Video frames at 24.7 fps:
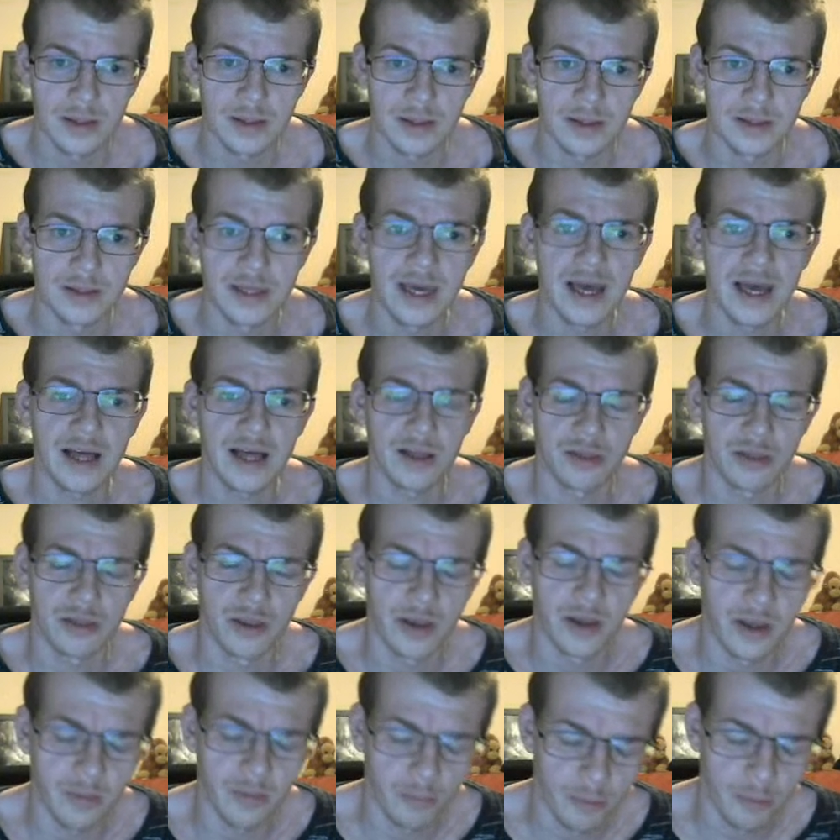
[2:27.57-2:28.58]
Yes,
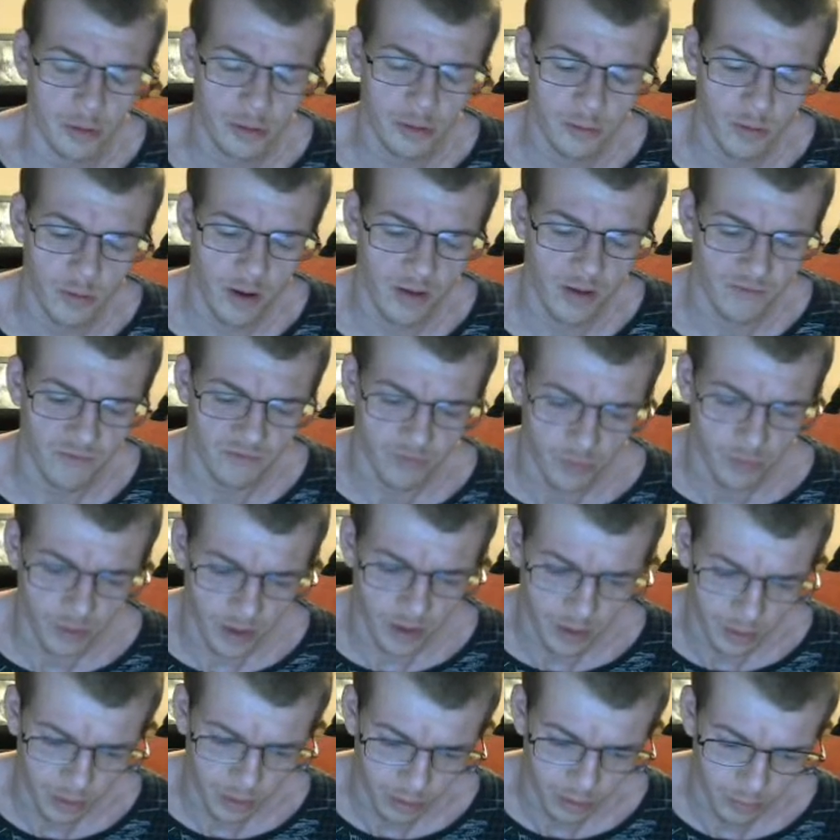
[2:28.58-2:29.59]
and it was quite funny
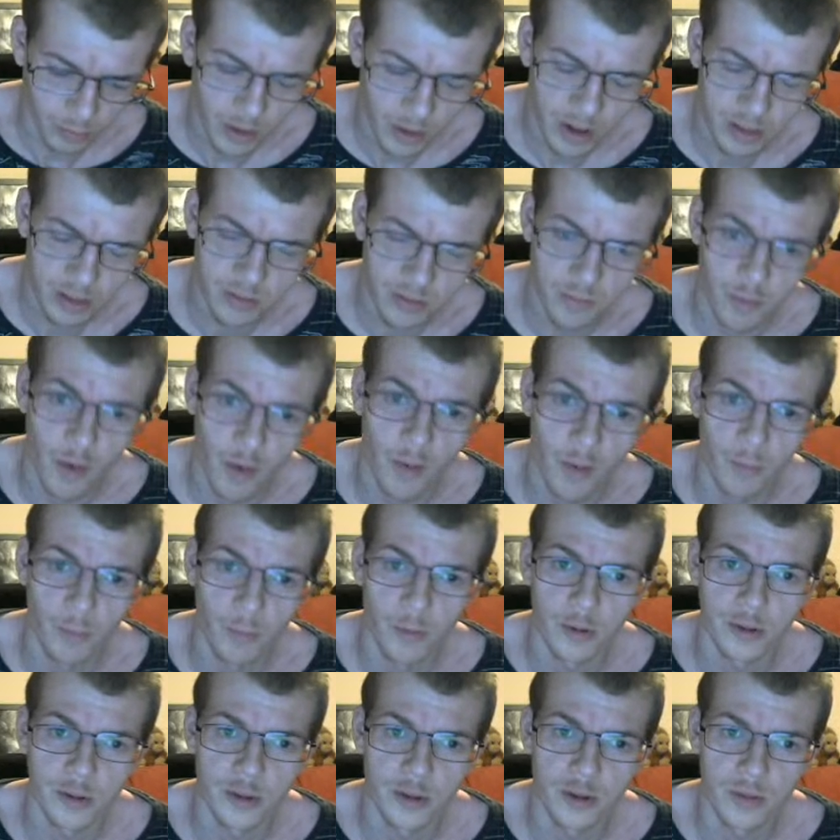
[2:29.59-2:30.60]
because West Brom
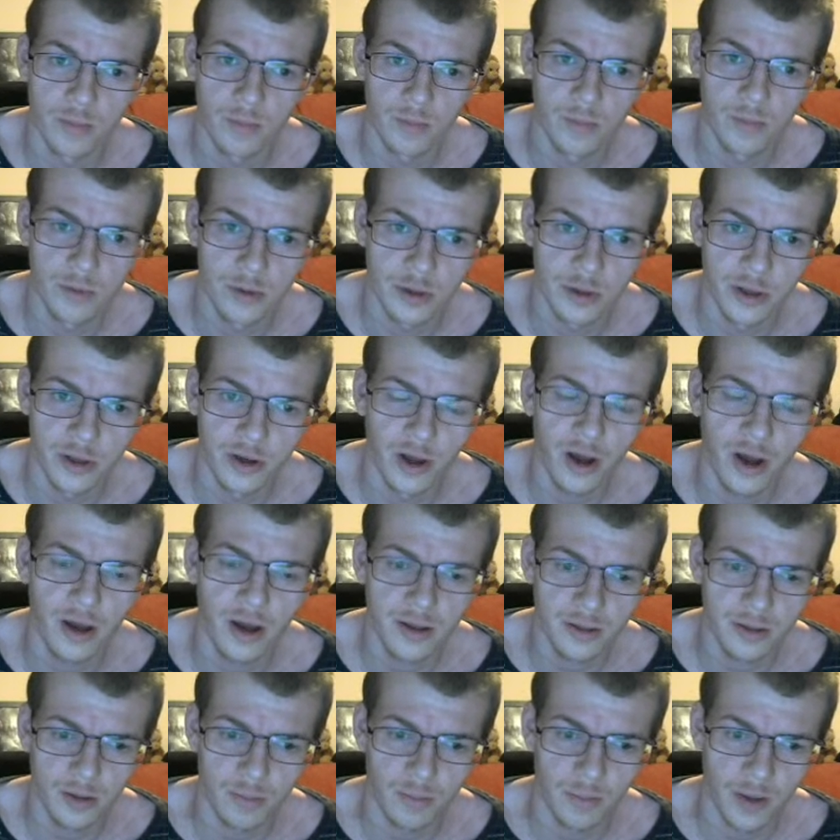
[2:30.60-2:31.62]
were
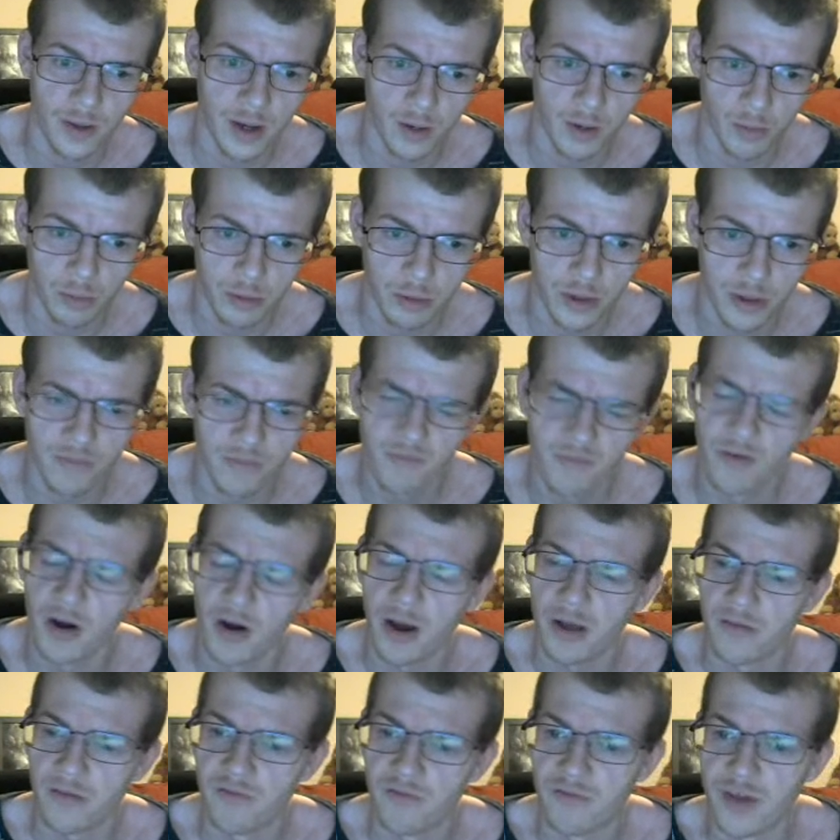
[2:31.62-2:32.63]
denied a penalty via
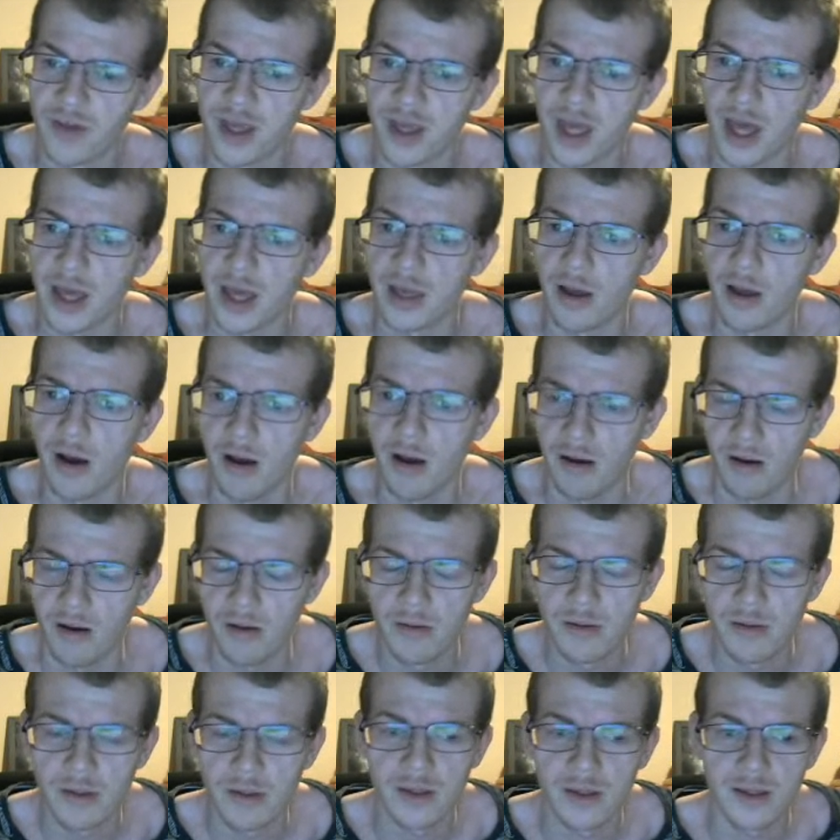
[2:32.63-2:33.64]
VAR,
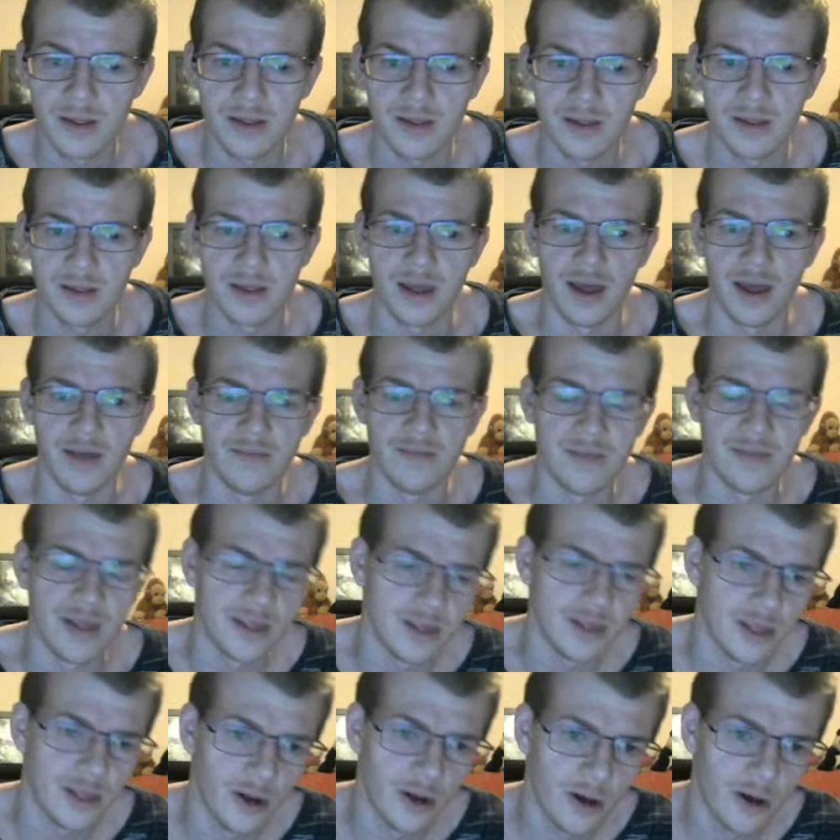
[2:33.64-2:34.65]
and then
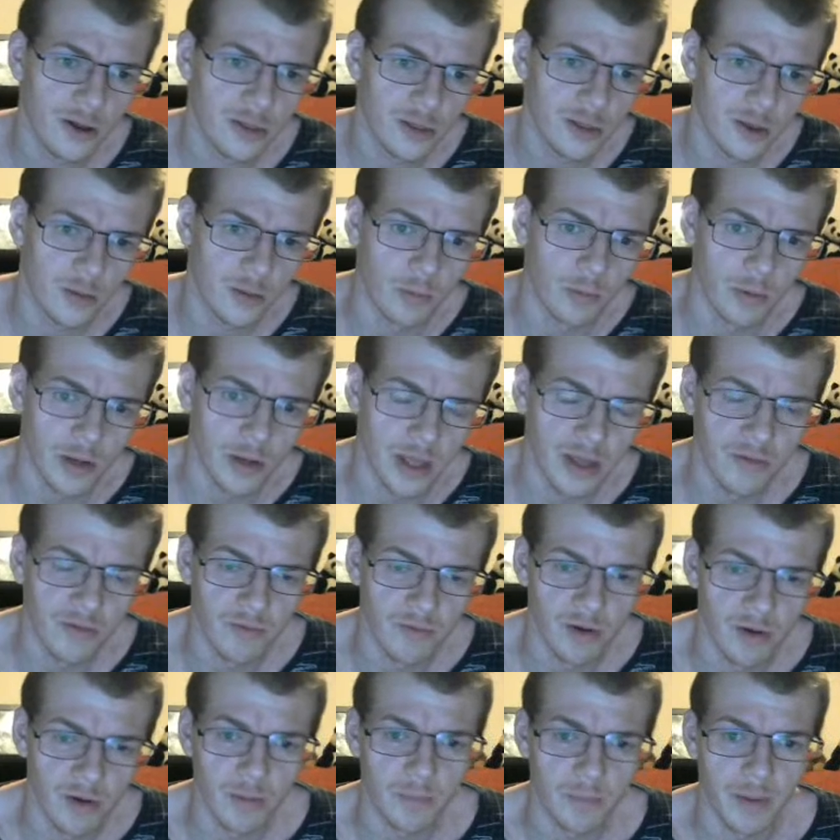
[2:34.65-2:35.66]
United were
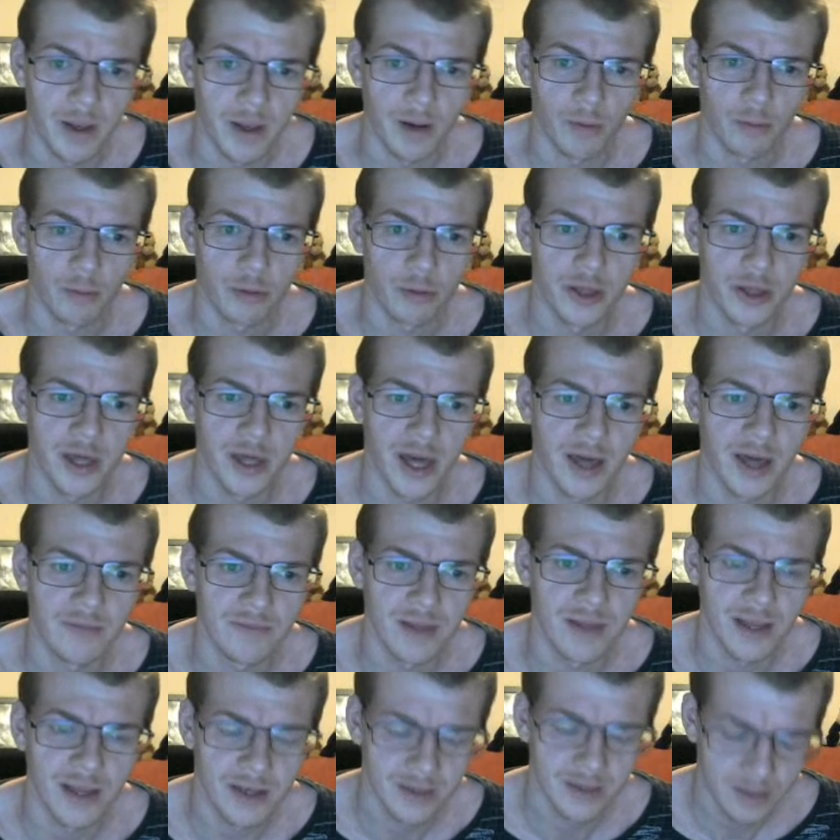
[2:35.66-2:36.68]
given a penalty, and
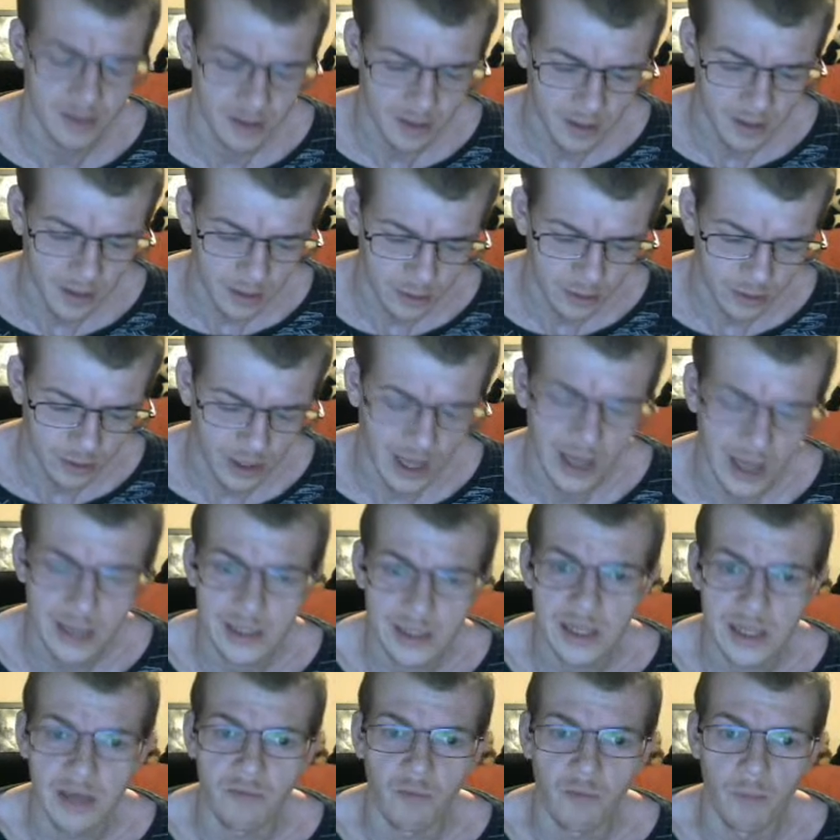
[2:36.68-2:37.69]
then to add
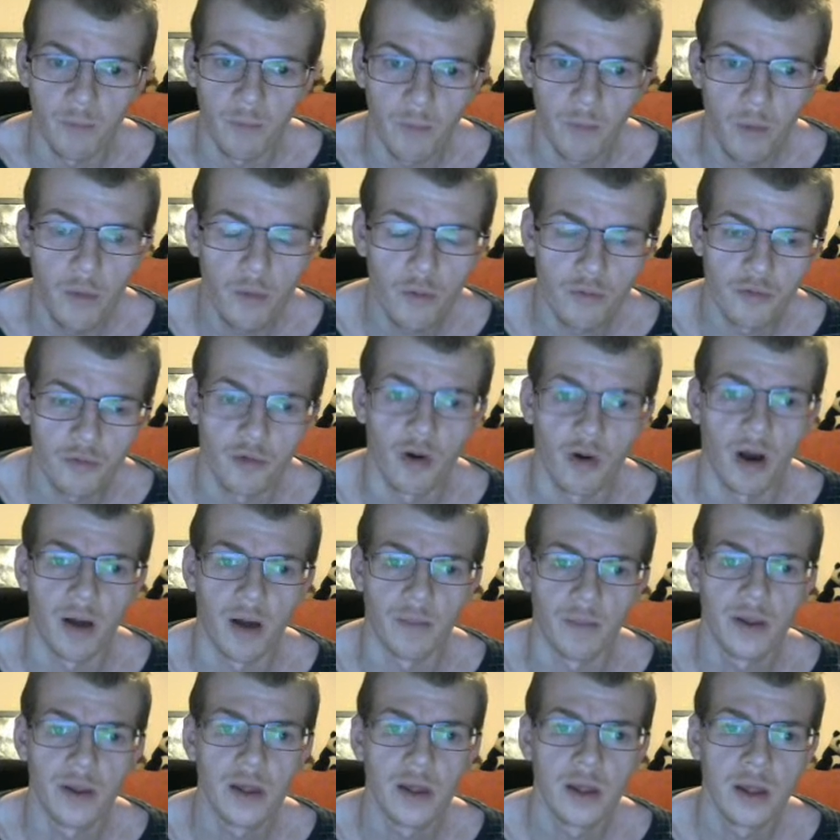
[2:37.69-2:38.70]
even more
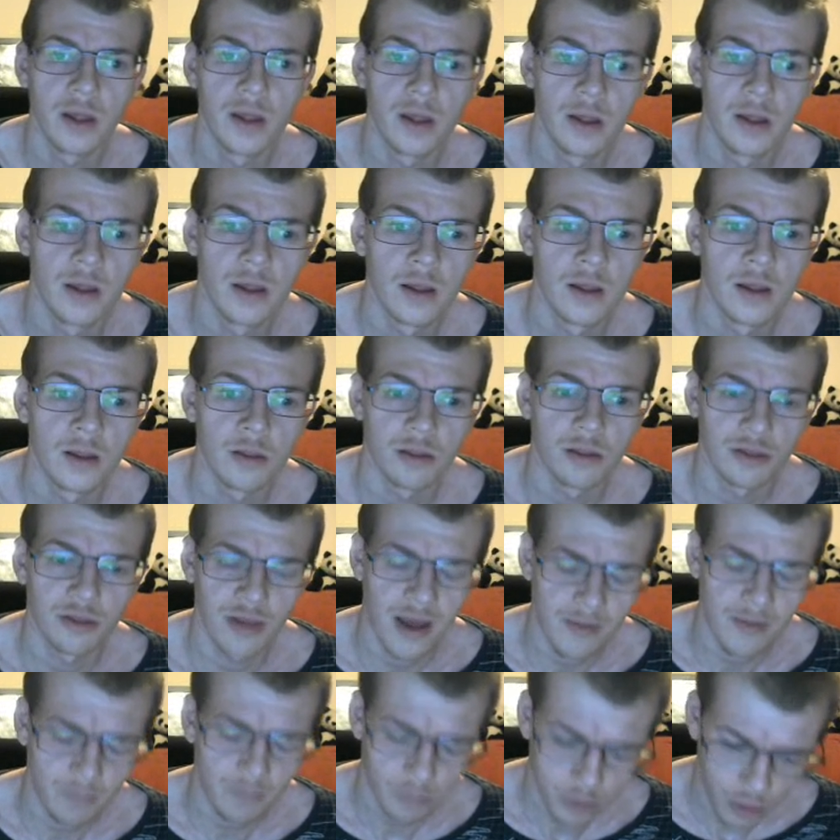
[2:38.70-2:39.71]
drama,
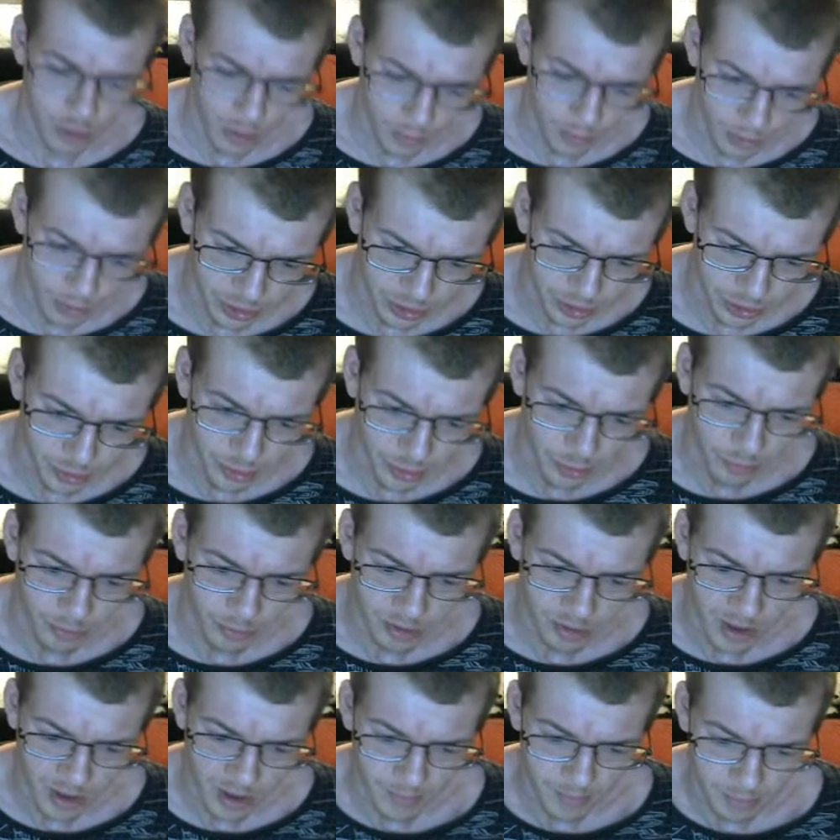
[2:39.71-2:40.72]
Sam Johnston, who was
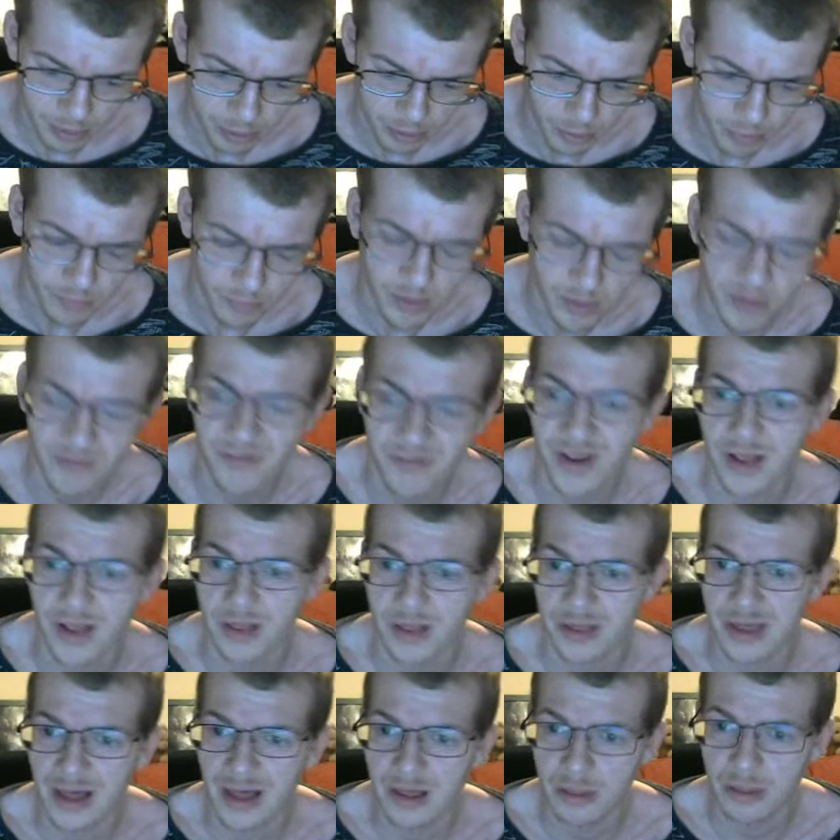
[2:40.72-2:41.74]
absolutely
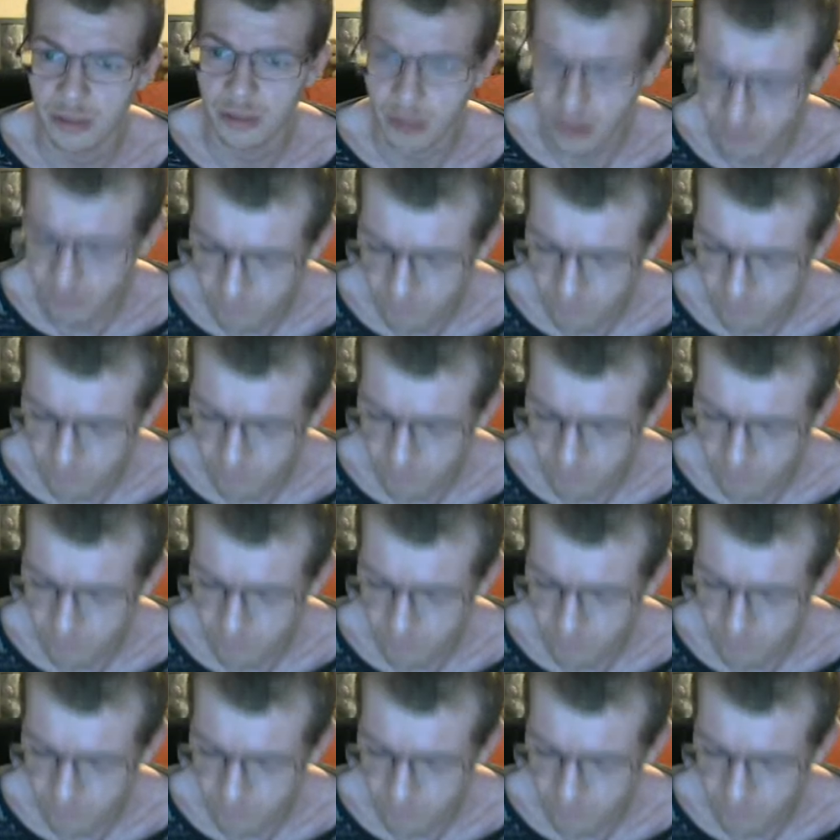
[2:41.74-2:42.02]
fantastic